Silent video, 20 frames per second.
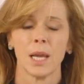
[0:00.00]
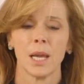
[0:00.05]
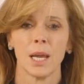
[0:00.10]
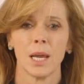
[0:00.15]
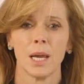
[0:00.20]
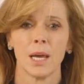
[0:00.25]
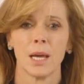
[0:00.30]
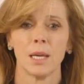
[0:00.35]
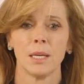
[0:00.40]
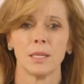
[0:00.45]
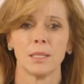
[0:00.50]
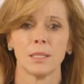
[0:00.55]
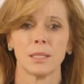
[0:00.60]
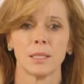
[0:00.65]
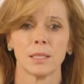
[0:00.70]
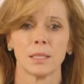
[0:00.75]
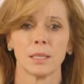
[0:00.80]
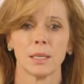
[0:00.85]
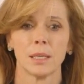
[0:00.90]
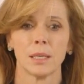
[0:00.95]

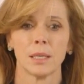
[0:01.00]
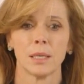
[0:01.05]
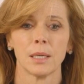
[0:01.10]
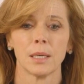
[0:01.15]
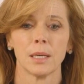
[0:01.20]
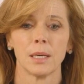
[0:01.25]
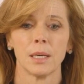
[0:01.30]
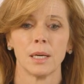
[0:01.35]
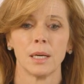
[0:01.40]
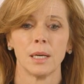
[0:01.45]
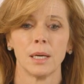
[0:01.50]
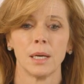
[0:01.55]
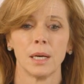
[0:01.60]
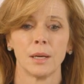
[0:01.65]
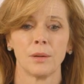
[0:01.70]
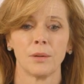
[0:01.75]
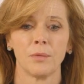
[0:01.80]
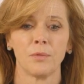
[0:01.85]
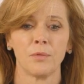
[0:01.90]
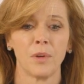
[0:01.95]
And
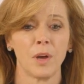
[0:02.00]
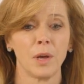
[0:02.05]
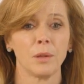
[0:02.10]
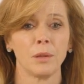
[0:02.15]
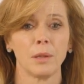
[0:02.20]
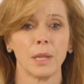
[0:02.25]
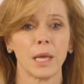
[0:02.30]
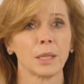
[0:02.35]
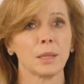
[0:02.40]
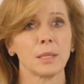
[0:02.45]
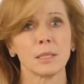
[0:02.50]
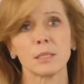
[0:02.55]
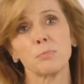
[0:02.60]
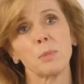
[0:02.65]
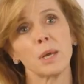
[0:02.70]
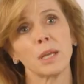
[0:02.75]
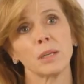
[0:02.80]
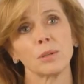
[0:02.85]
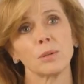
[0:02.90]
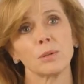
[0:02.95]
I felt like this
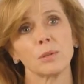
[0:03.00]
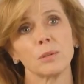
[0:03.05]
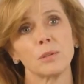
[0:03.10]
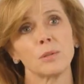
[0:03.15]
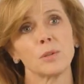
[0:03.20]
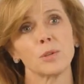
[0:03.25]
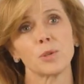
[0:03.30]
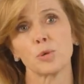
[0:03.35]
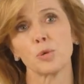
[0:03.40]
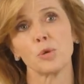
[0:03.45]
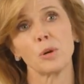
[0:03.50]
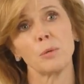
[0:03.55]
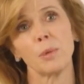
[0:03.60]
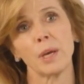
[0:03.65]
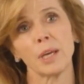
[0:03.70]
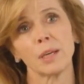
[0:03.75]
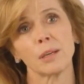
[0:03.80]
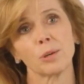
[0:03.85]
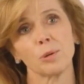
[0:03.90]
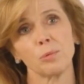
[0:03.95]
man could destroy
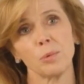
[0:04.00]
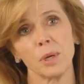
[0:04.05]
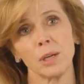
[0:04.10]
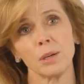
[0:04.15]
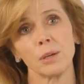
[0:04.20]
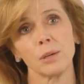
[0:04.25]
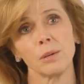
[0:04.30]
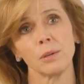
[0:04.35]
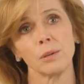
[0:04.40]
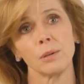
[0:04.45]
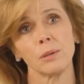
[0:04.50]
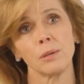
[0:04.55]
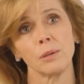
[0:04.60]
my career.